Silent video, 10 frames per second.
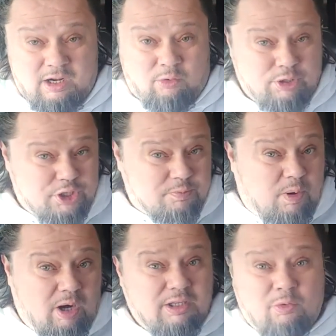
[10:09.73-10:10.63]
which is
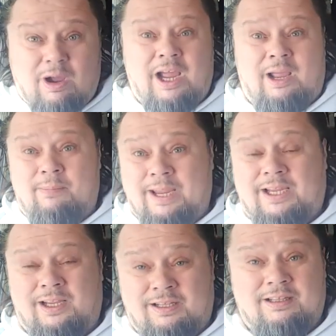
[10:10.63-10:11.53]
partly why I'm
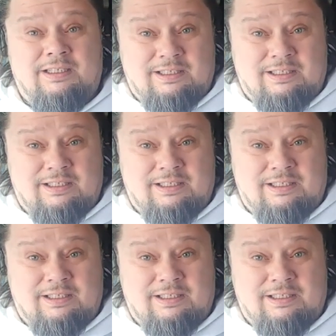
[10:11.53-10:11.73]
making